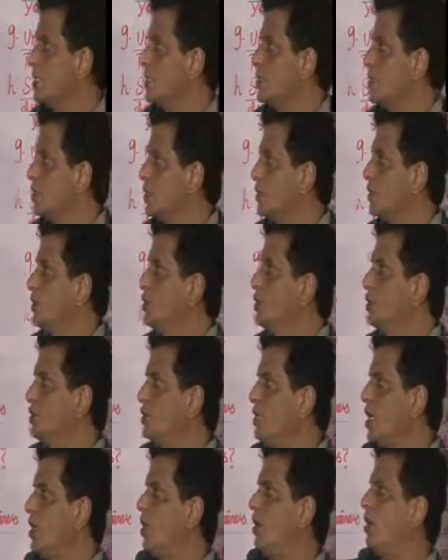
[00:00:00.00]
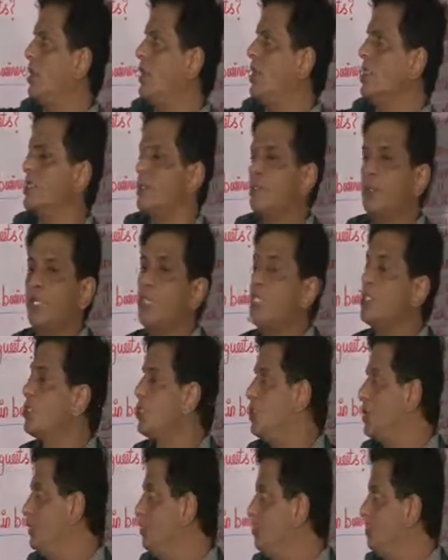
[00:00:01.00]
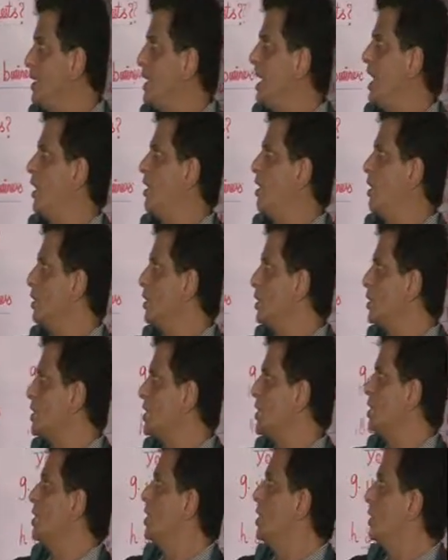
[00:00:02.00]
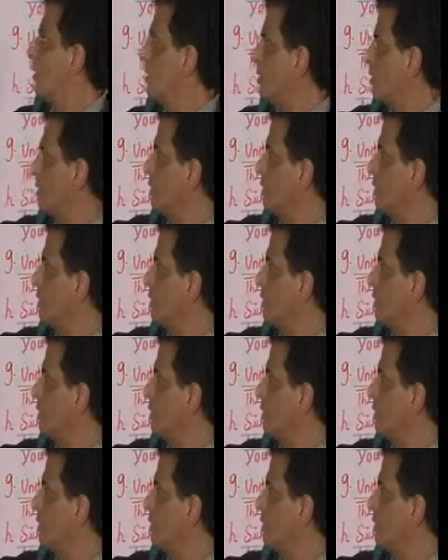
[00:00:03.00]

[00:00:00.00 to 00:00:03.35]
So, do the honors means to be a host or